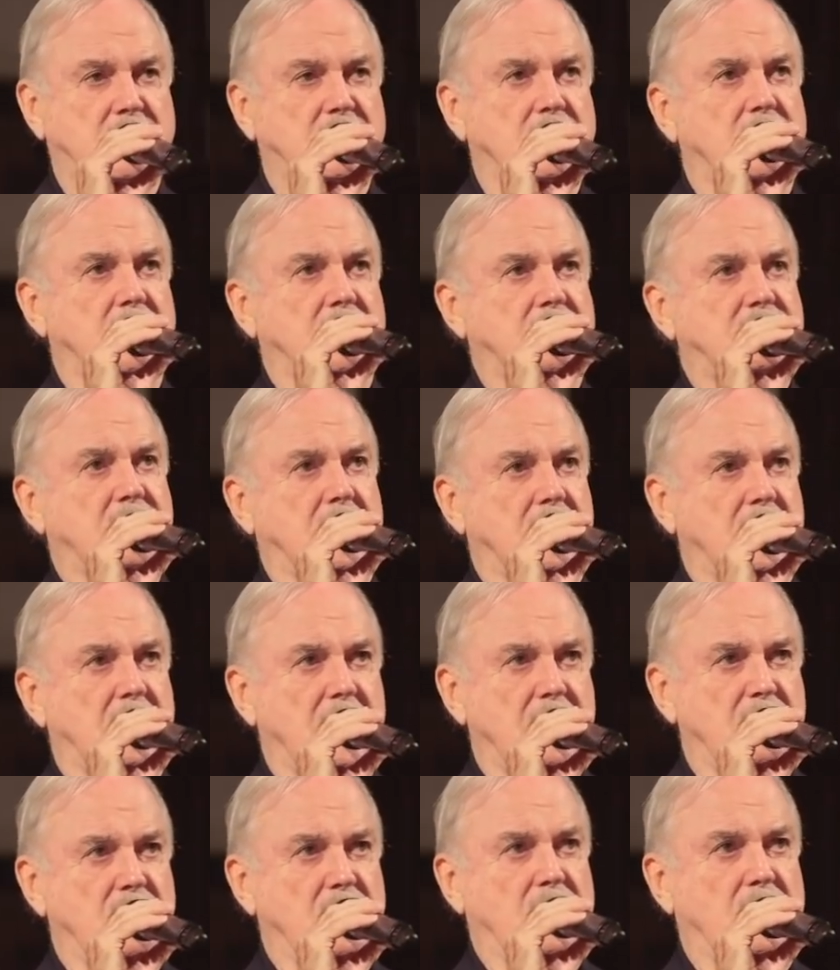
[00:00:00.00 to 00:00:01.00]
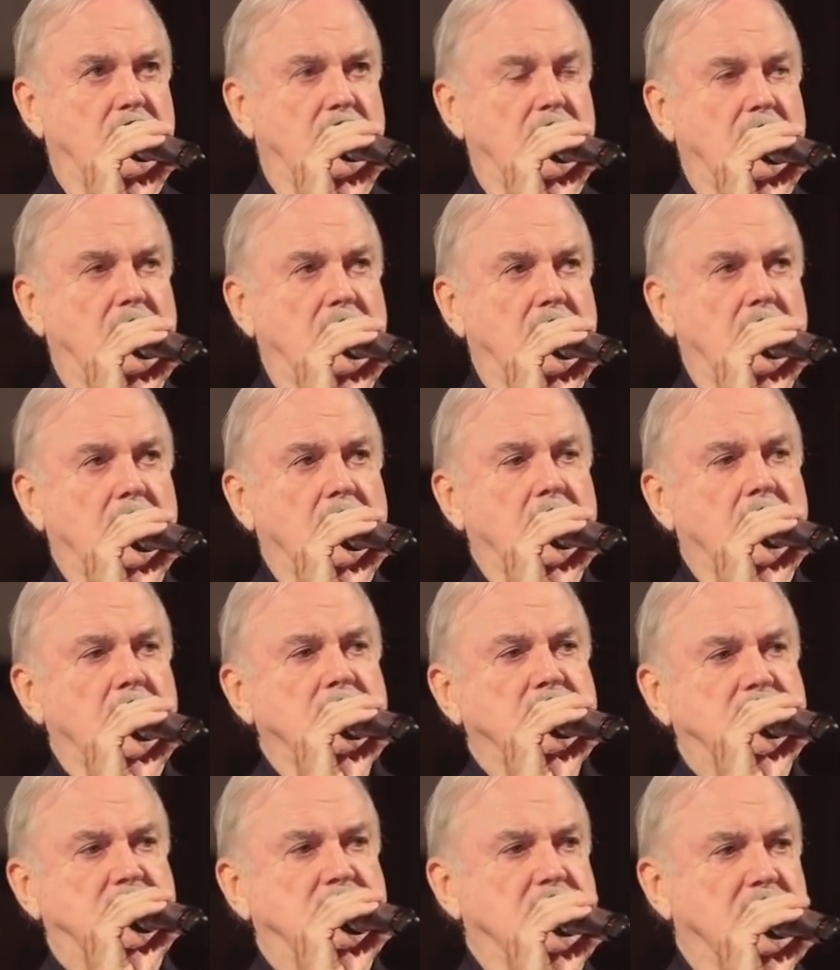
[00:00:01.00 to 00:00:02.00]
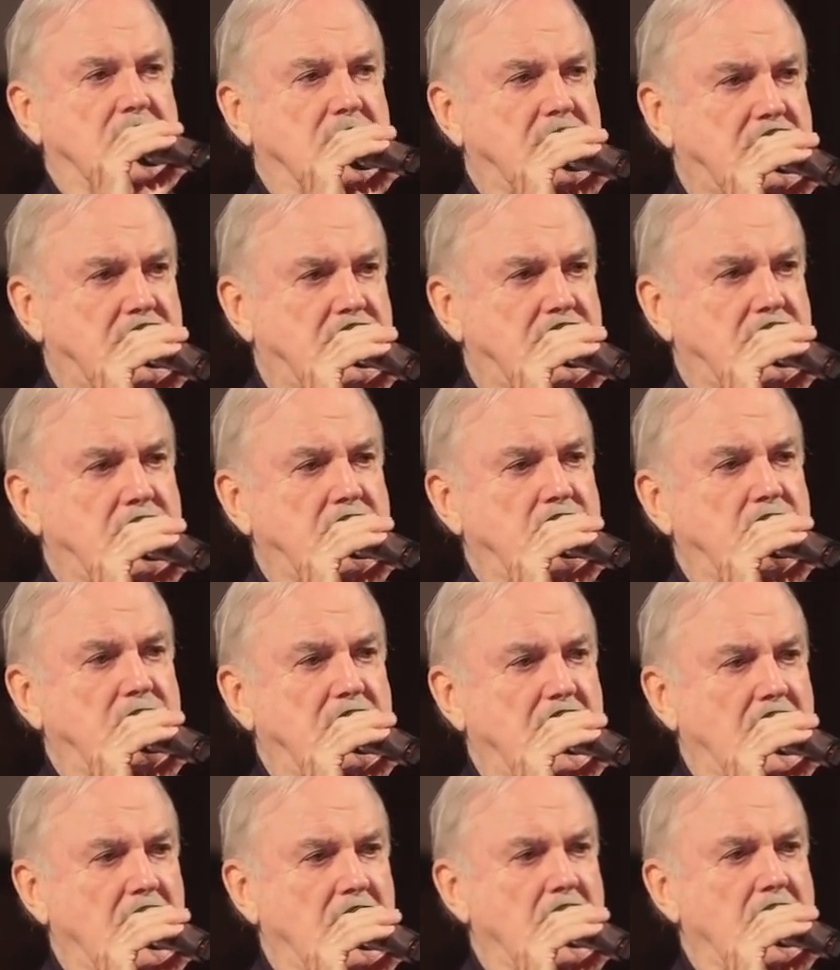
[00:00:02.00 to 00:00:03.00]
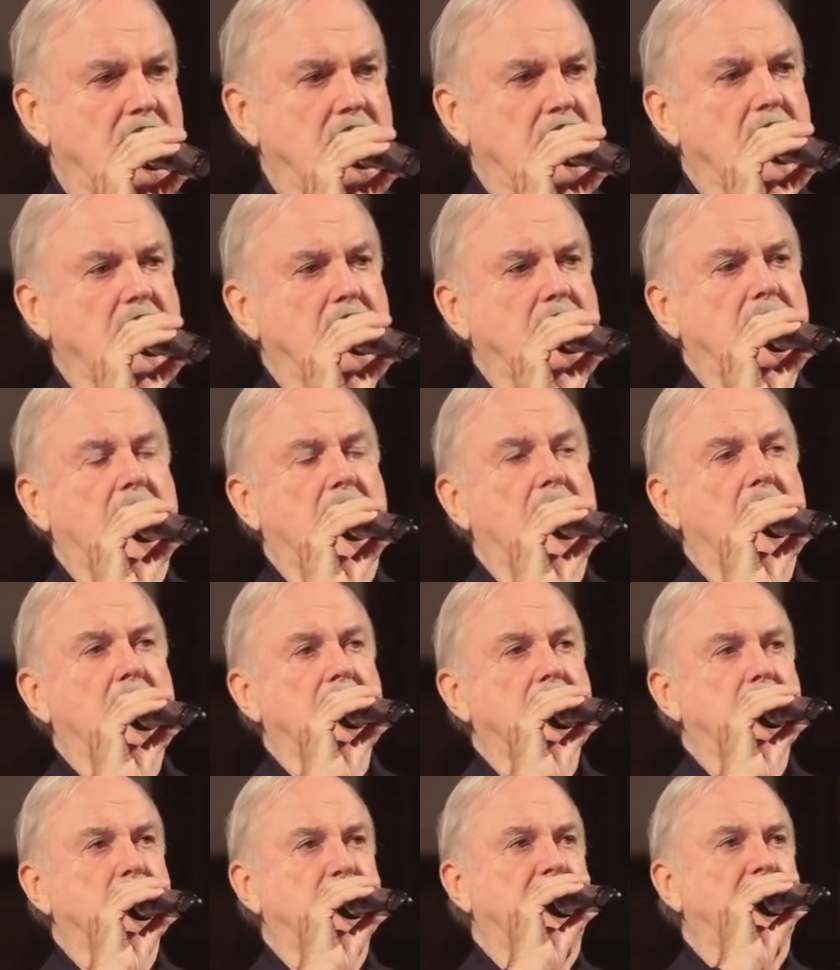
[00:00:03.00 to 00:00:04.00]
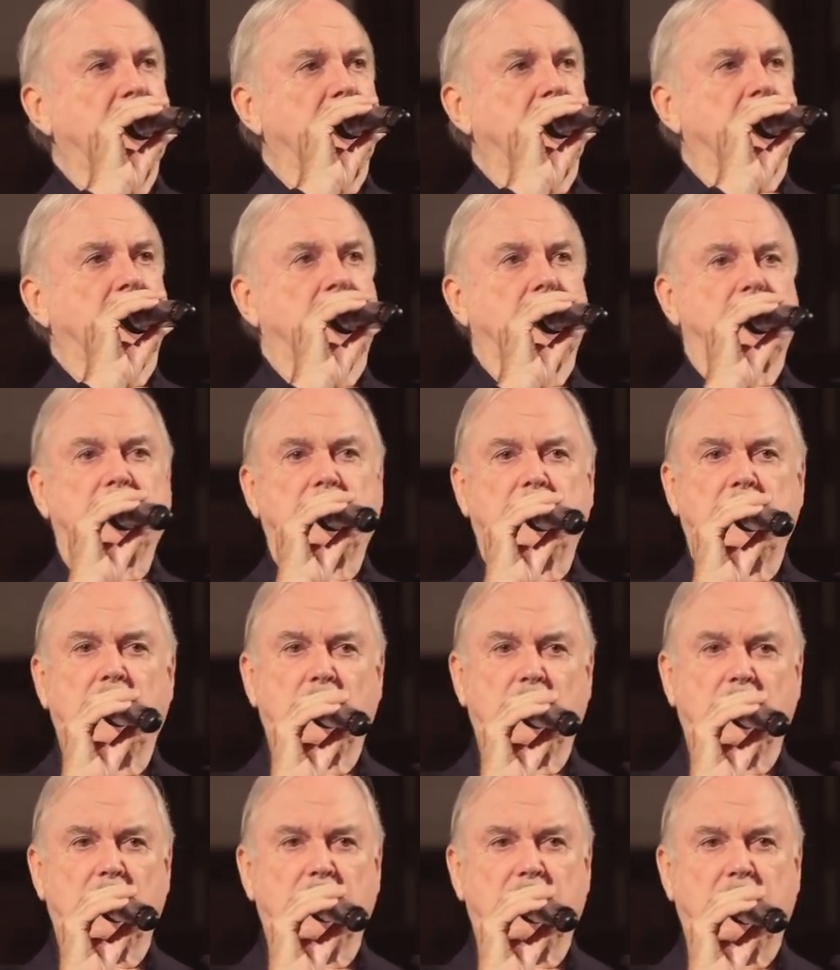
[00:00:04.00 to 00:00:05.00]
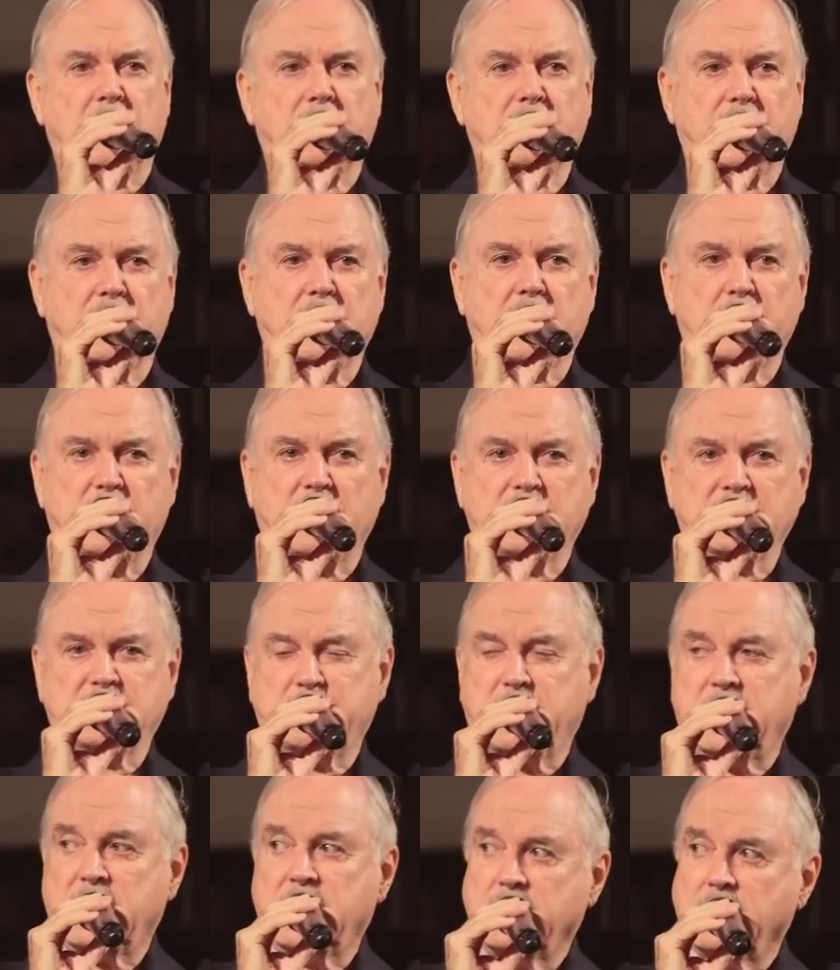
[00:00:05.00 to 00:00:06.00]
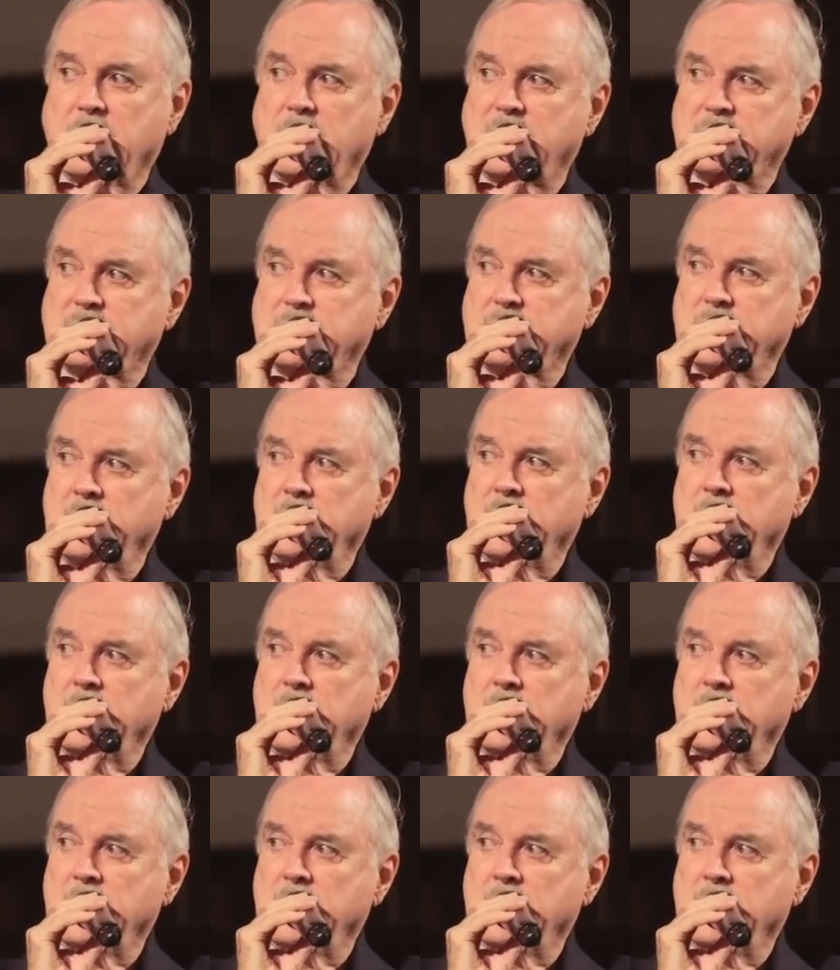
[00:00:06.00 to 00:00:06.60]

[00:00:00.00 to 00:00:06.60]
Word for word: Cook, Dudley Moore, Jonathan Miller, and Alan Bennett, who's now one of our very best playwrights.